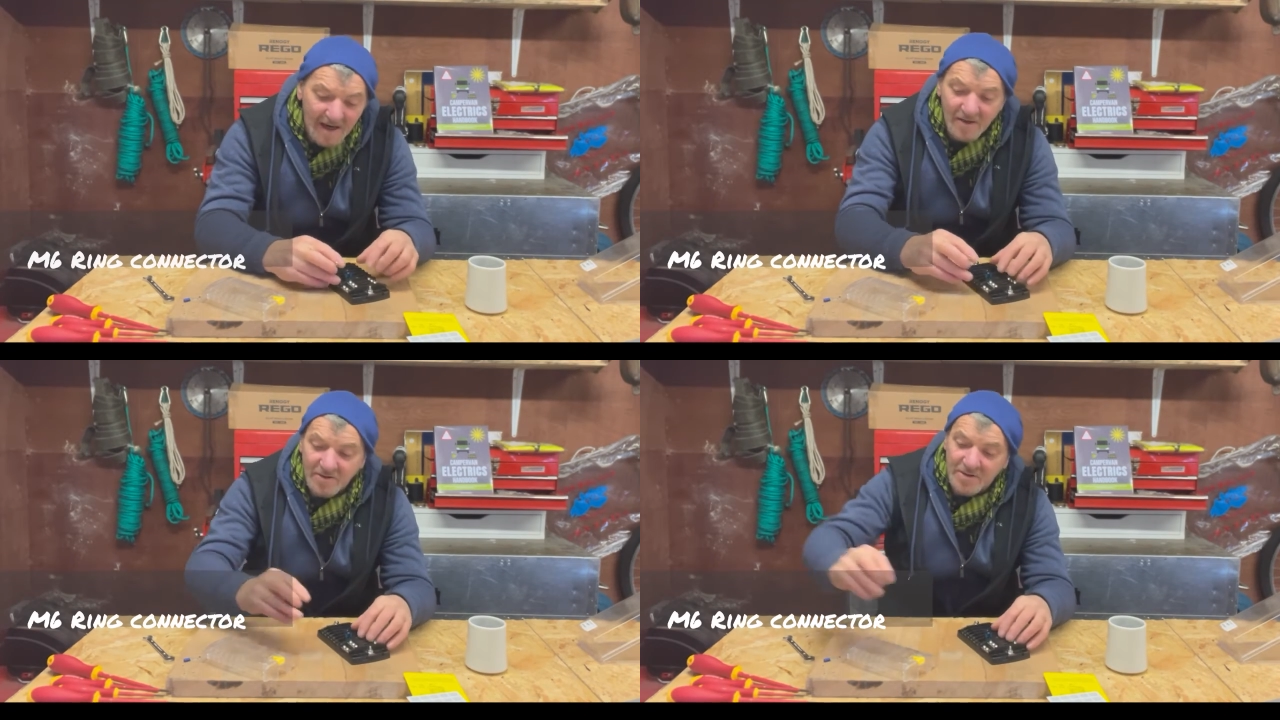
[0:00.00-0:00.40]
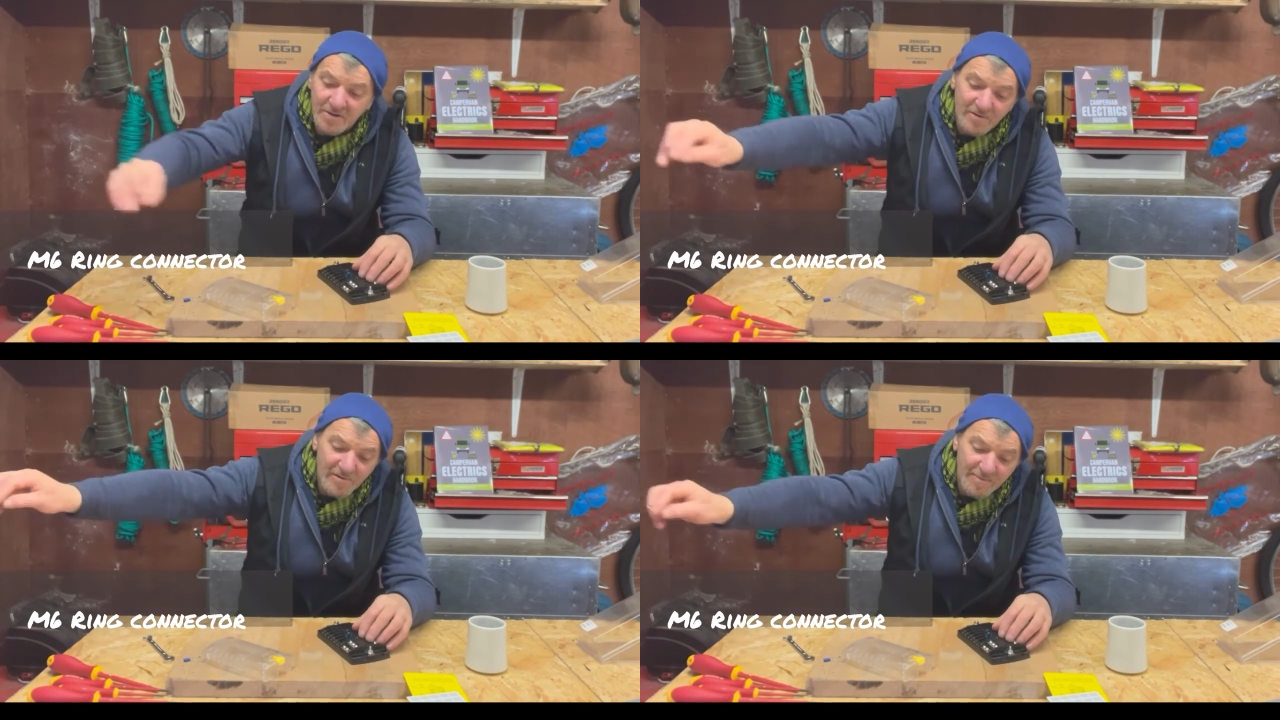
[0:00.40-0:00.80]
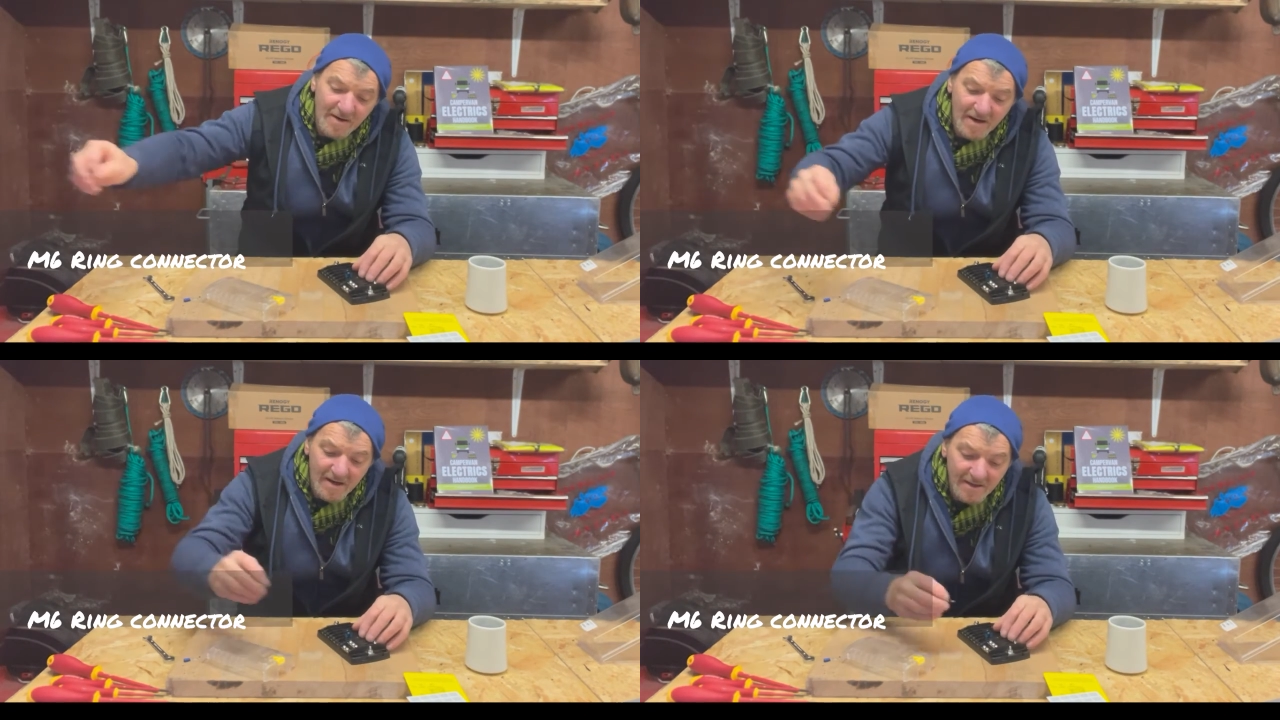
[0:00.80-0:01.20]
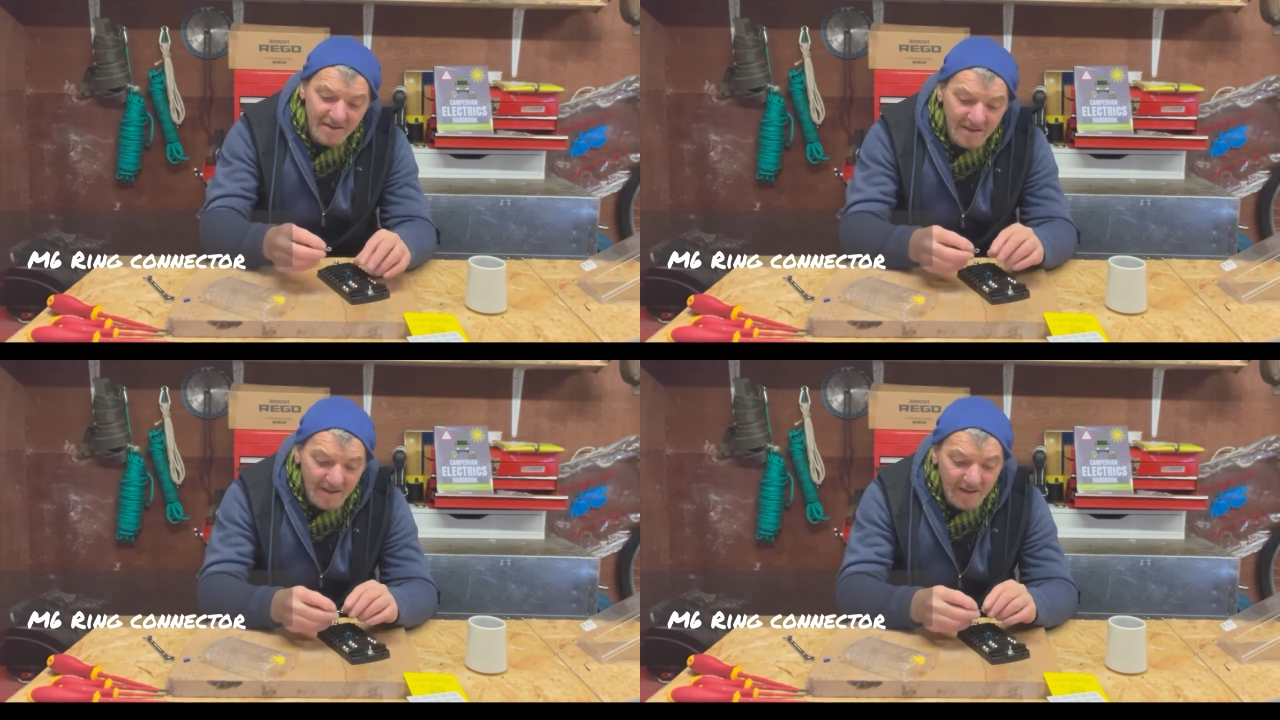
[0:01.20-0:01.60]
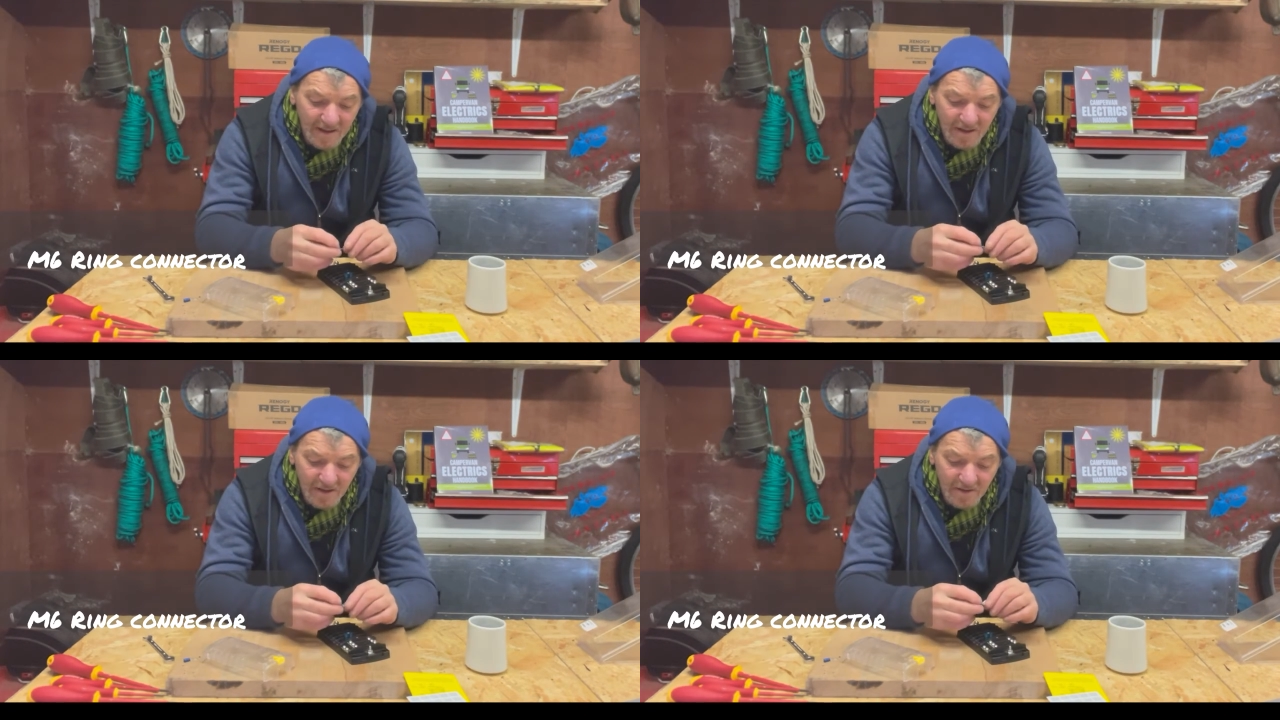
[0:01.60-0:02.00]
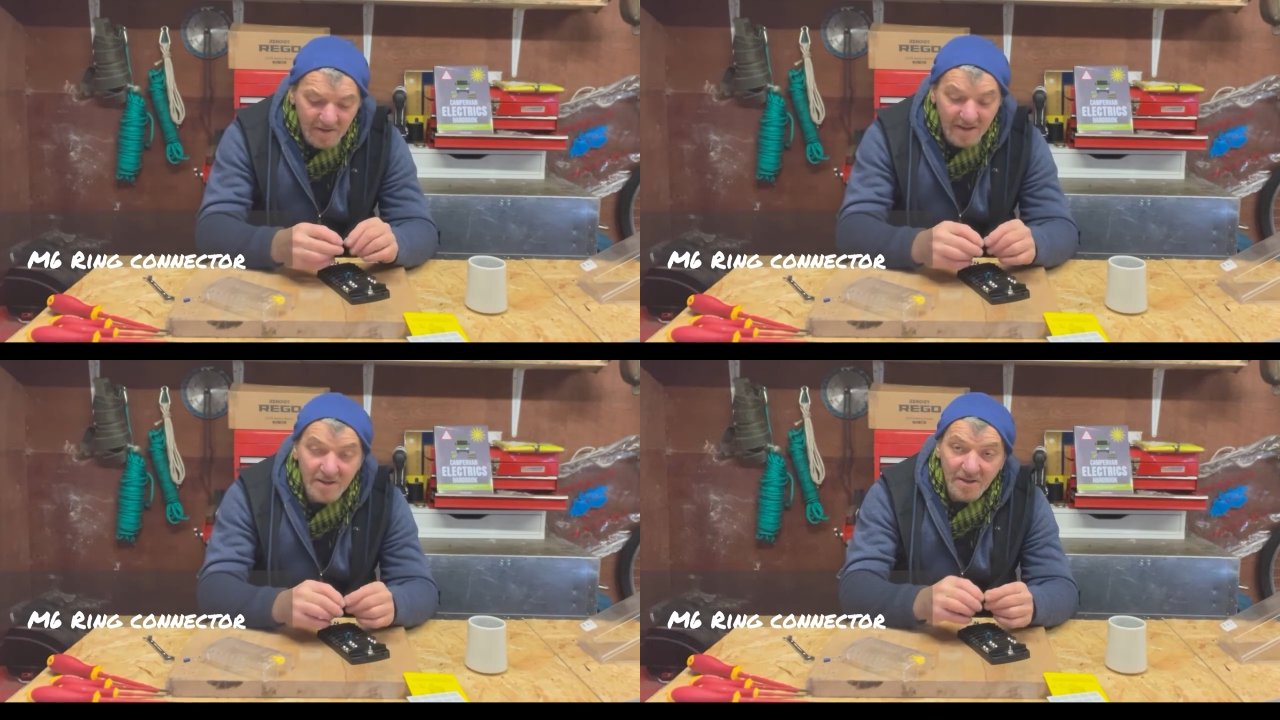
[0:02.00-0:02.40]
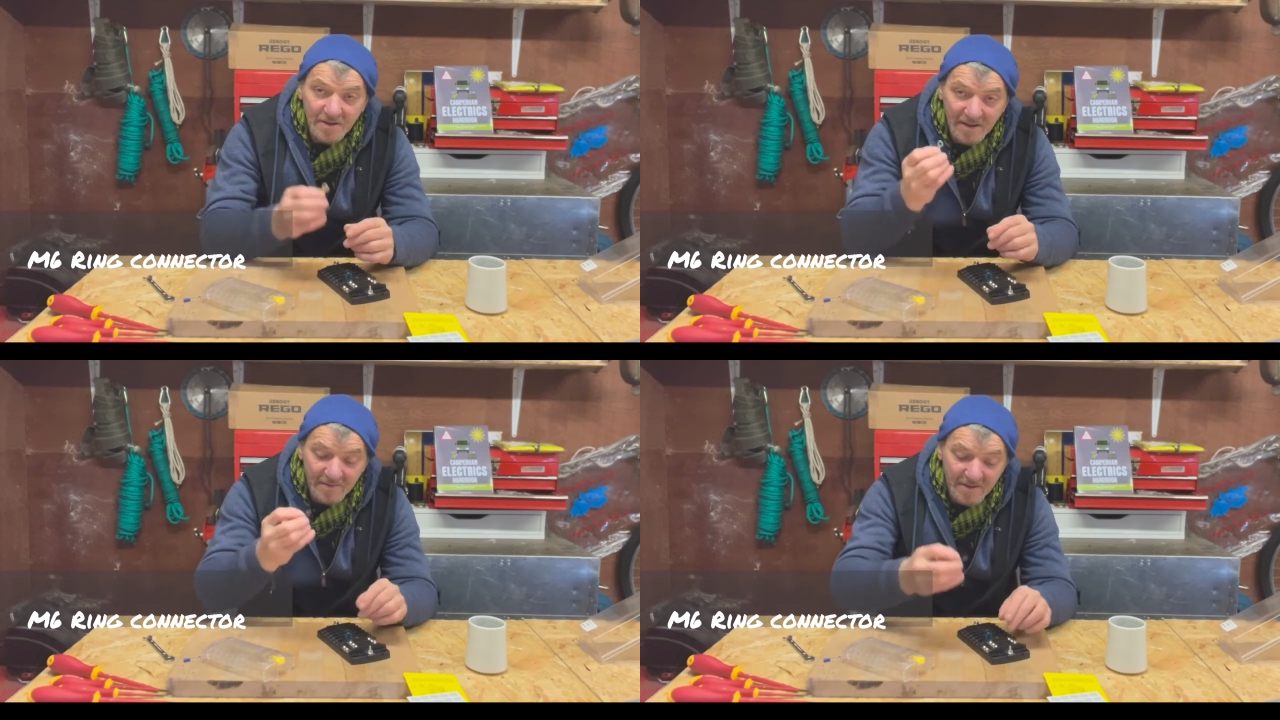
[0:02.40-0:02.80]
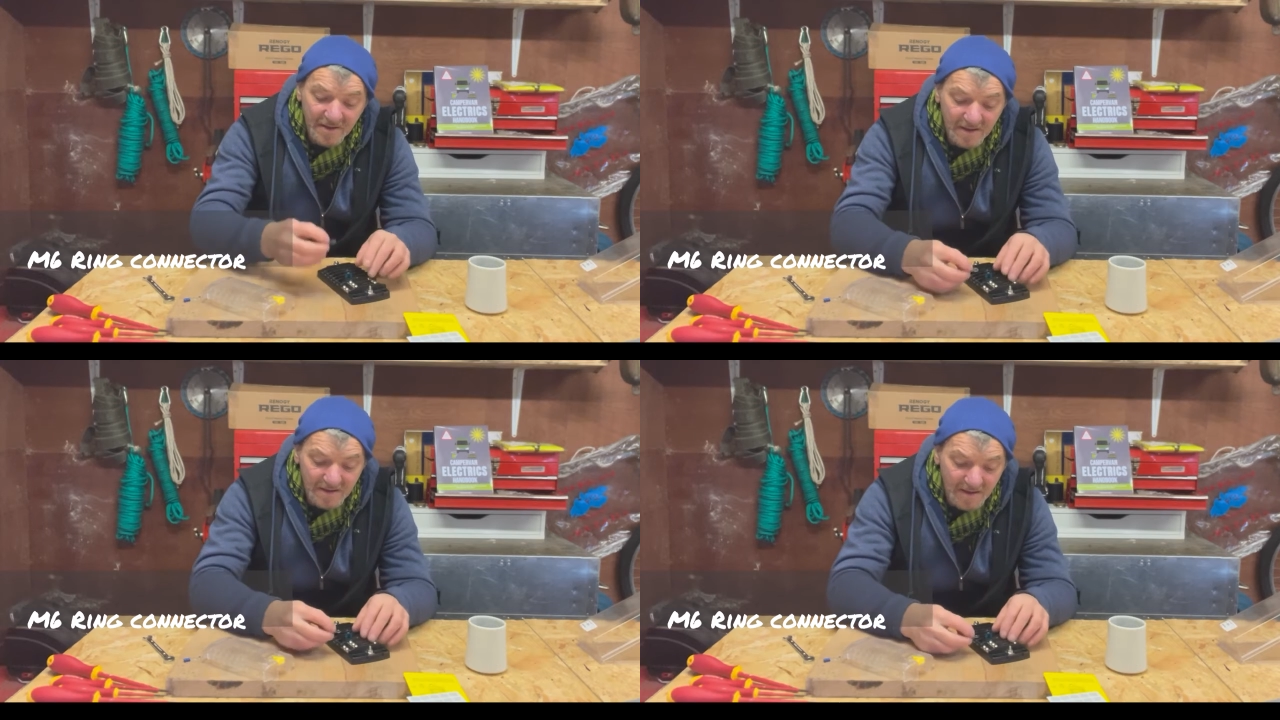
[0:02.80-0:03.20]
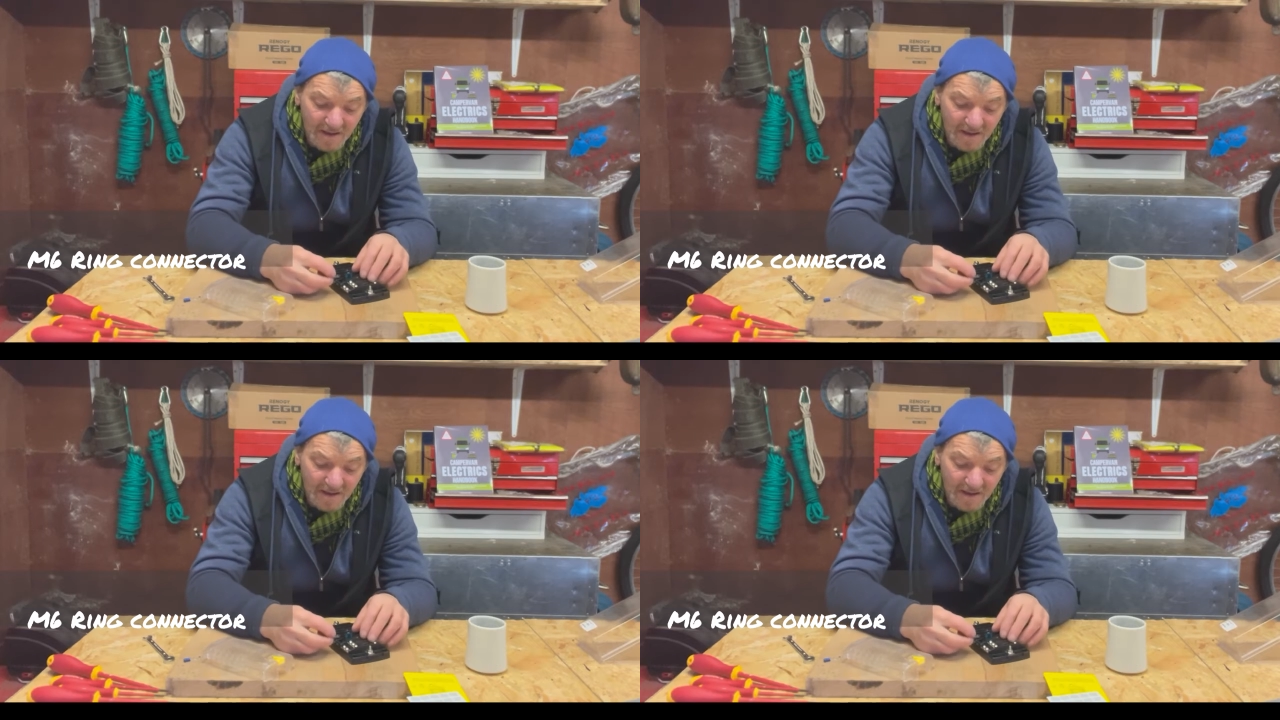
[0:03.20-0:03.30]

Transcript: out to your appliance, you need to use an M6.